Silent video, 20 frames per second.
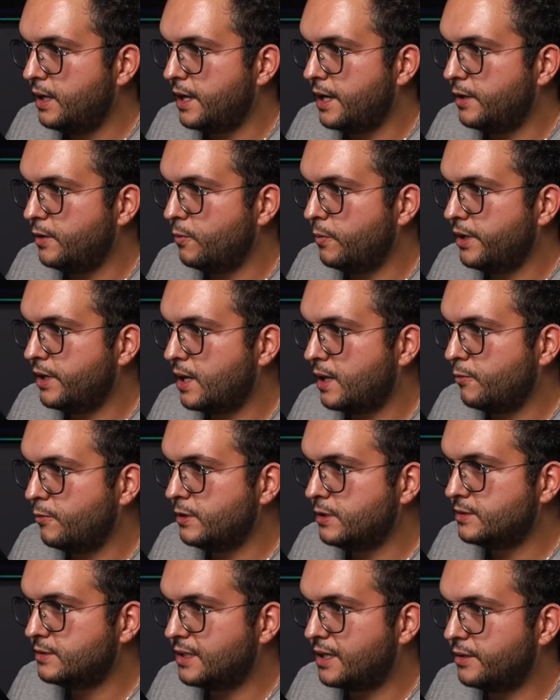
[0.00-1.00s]
and when I will
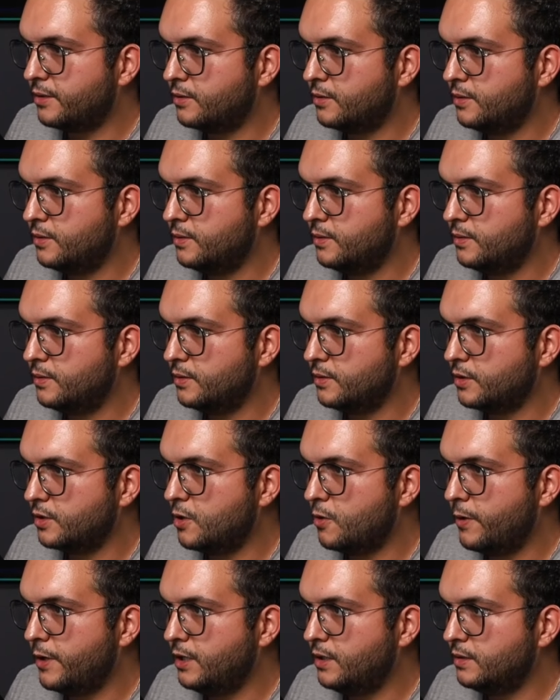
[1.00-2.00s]
start
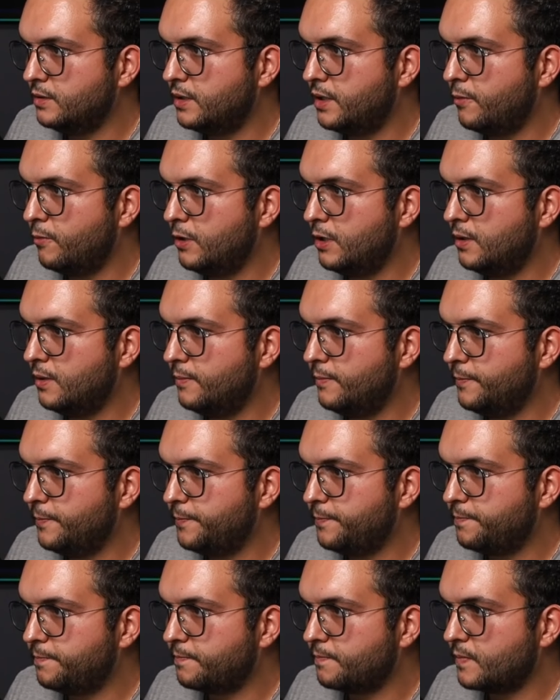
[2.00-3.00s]
going, they will
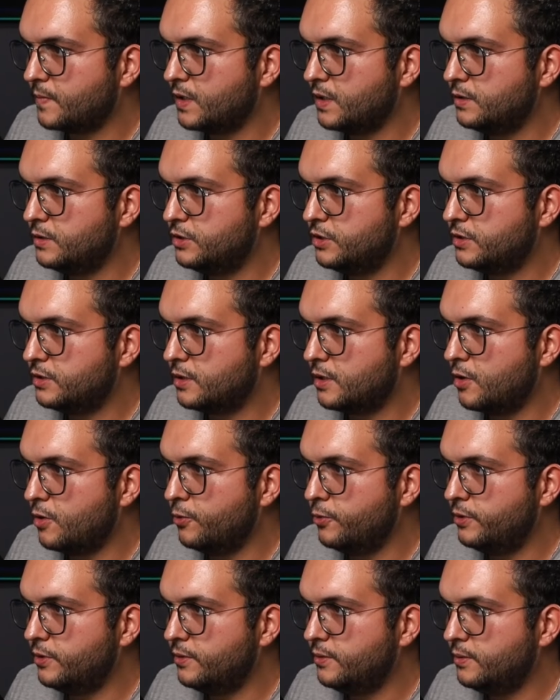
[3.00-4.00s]
just
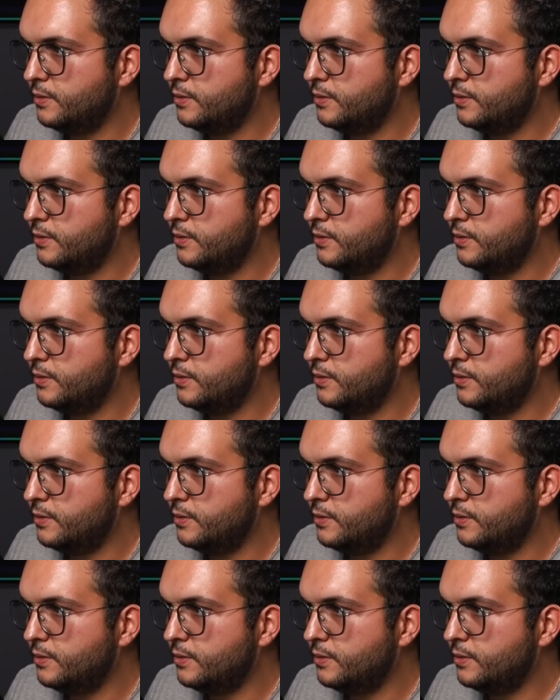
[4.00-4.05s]
load,